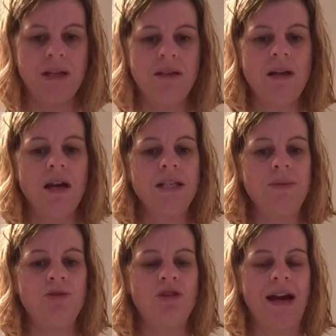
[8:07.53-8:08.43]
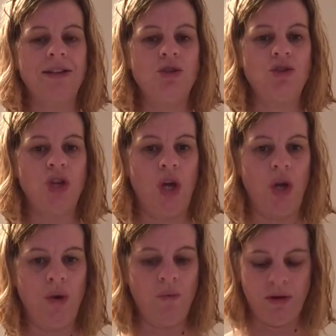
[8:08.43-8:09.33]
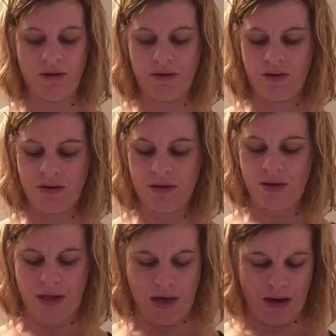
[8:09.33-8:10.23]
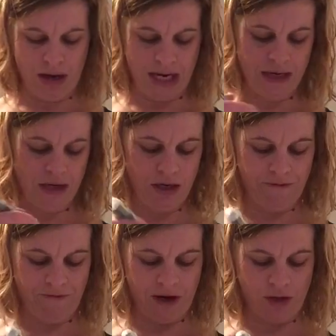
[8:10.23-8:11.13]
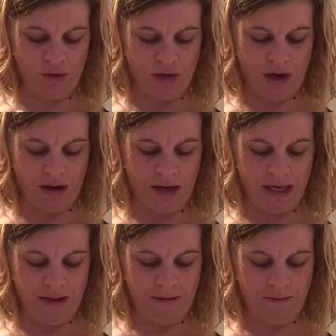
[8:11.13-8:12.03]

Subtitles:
9 subtract 2, 9, you find your 9.